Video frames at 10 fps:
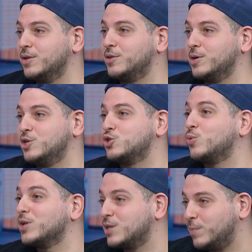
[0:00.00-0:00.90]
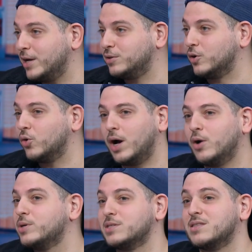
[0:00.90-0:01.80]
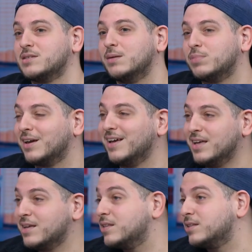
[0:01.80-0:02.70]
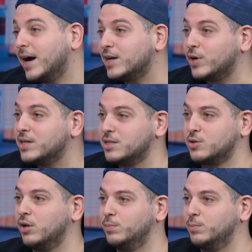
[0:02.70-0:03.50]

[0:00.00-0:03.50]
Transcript: he just wants the pie to grow. I always say the same thing. The tide rises all